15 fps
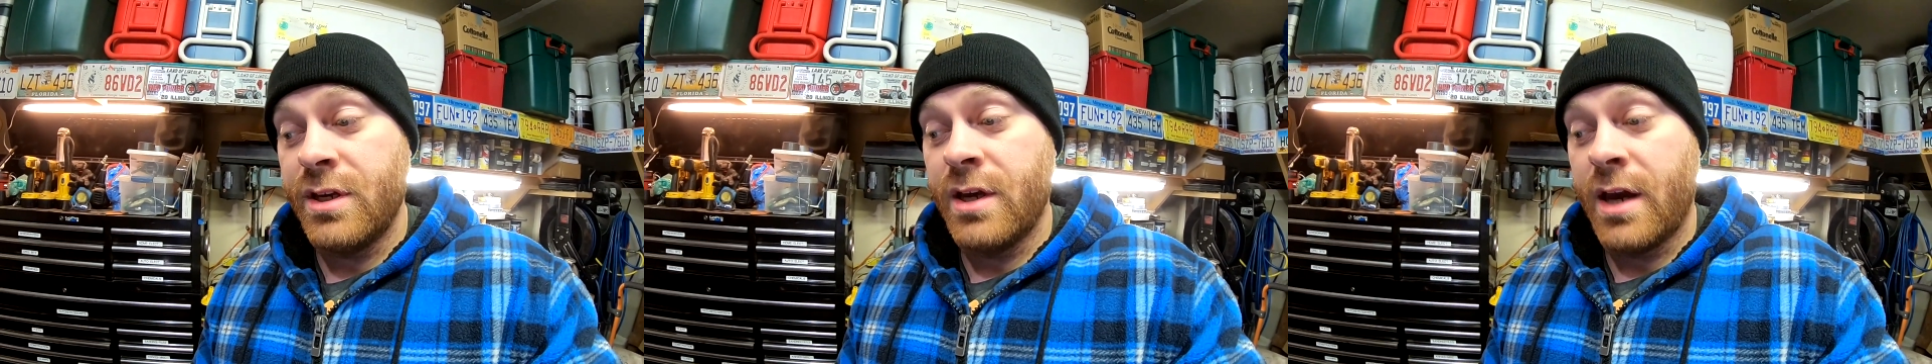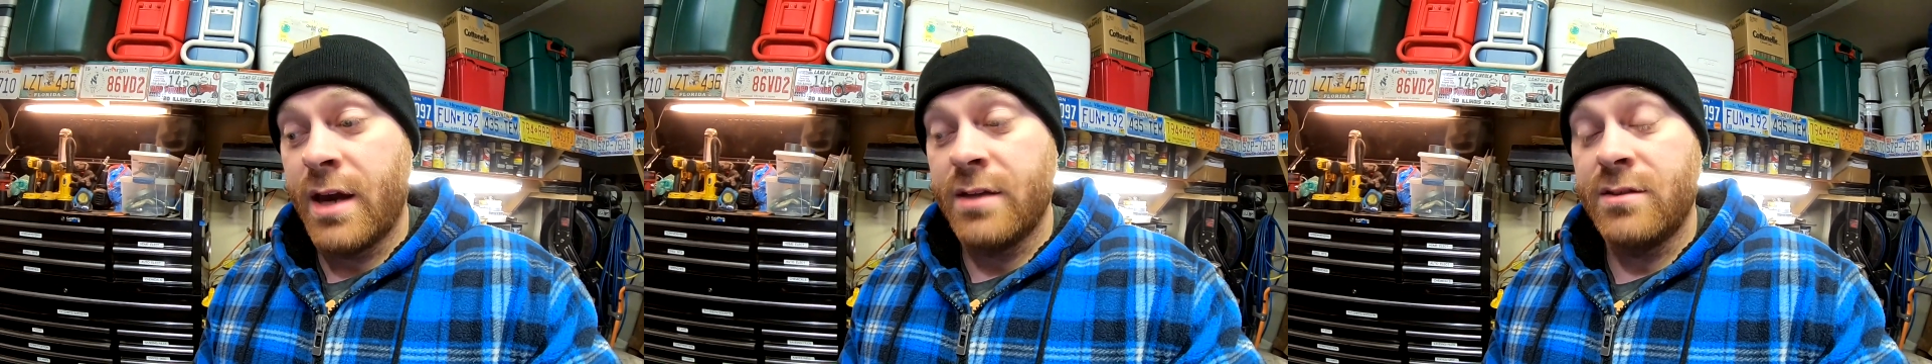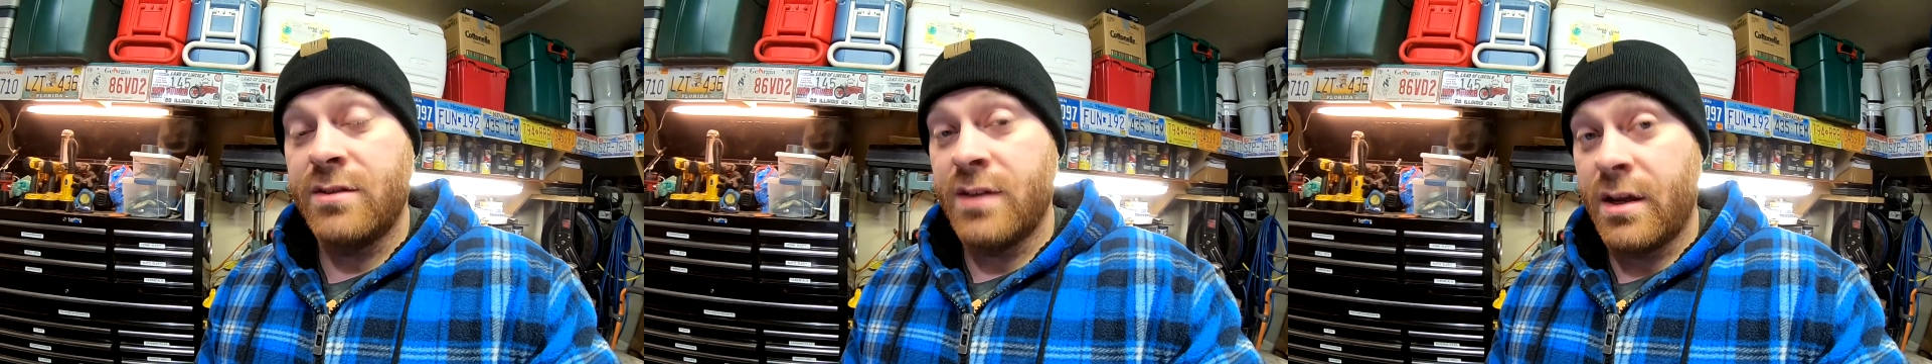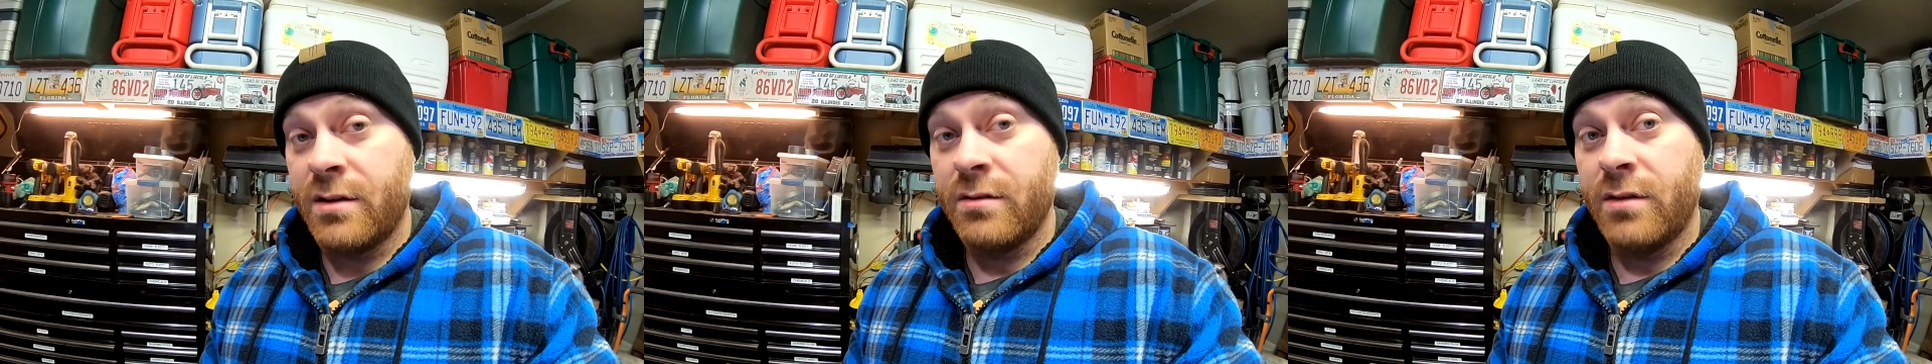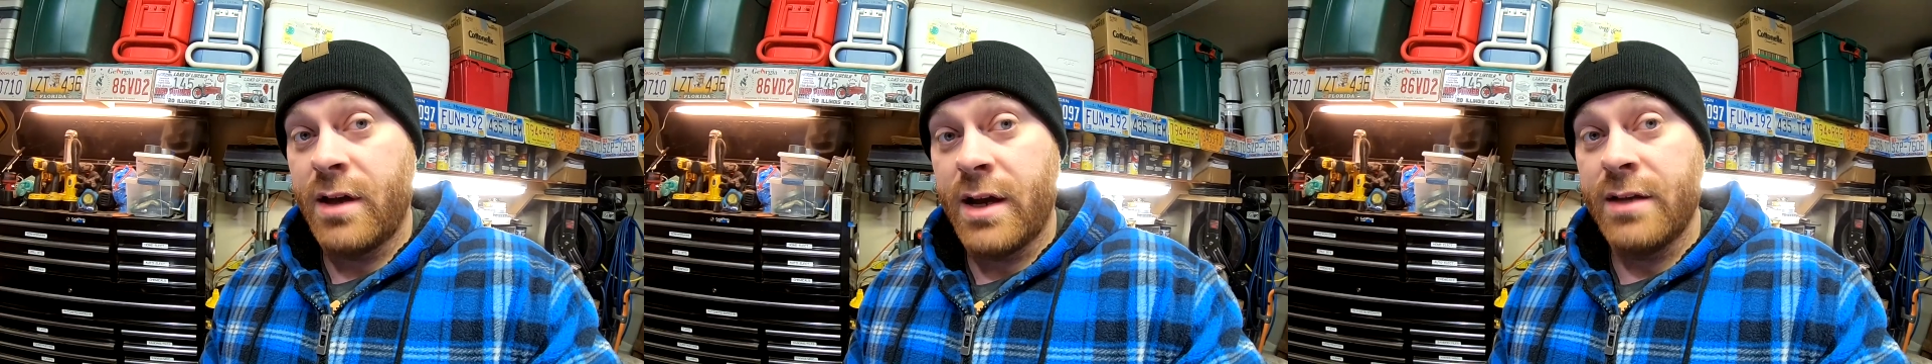had
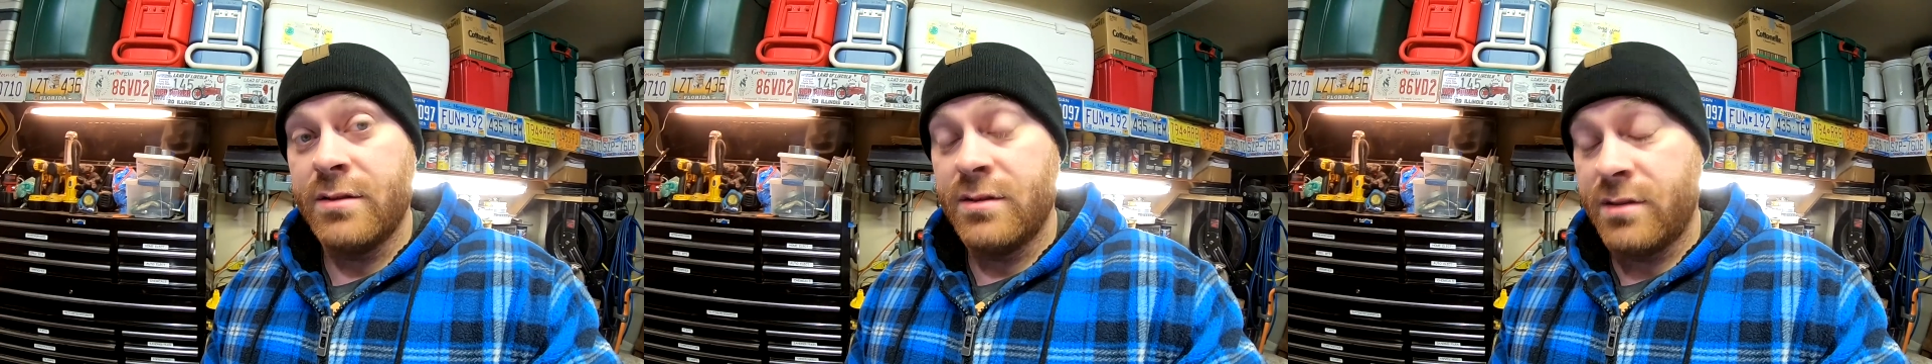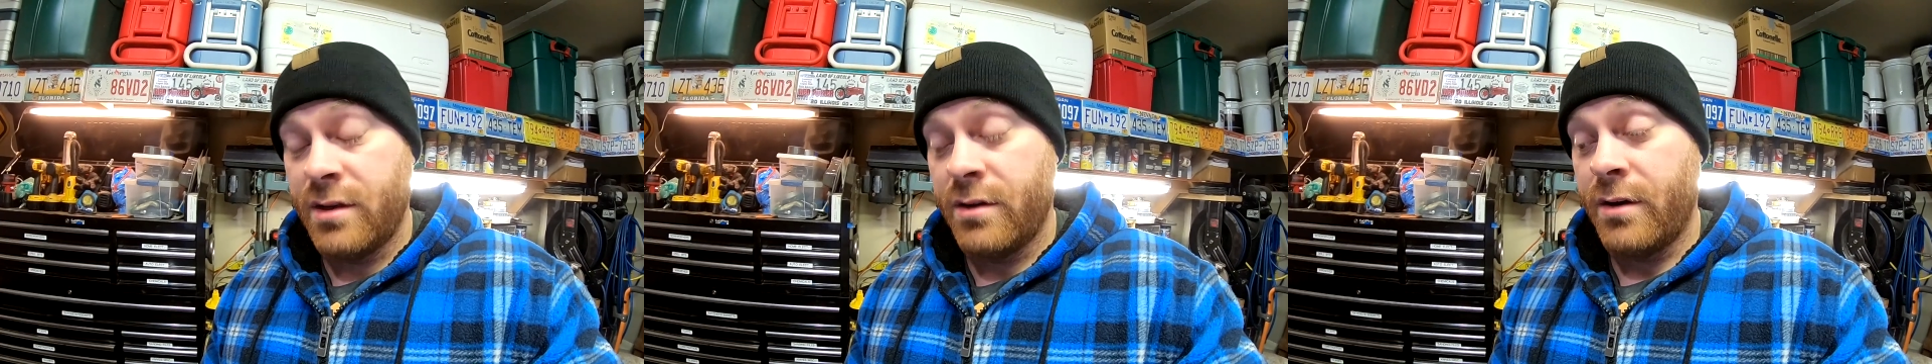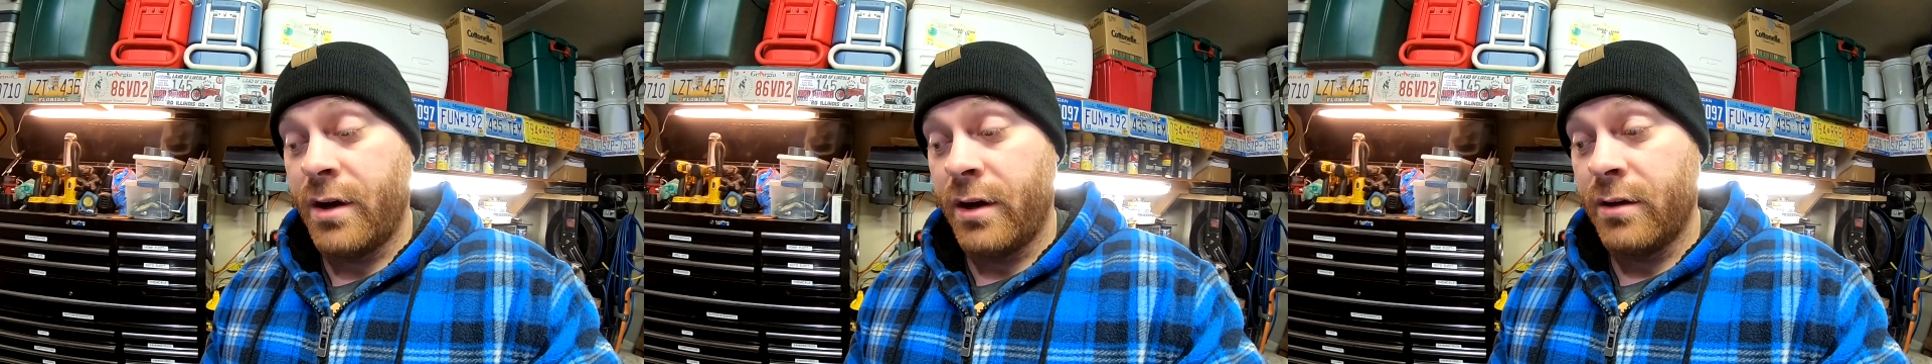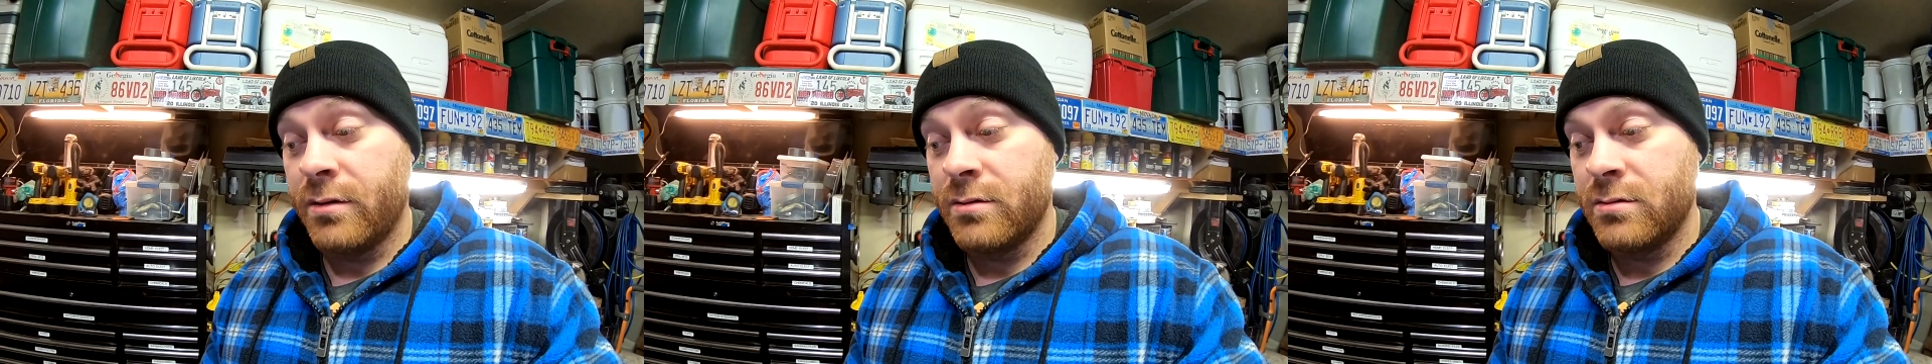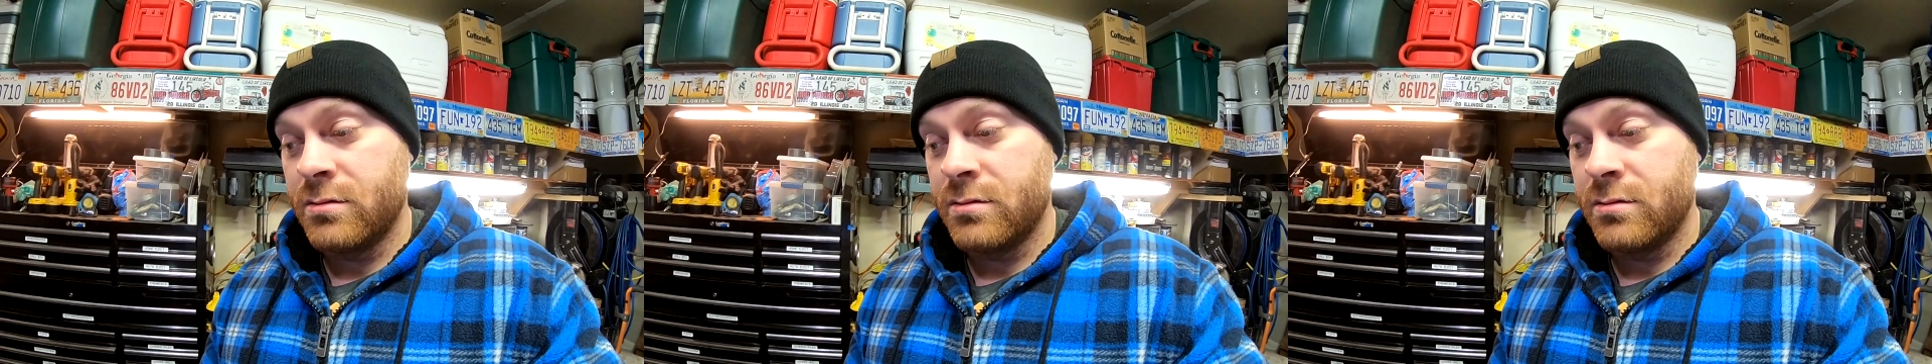centerline steering,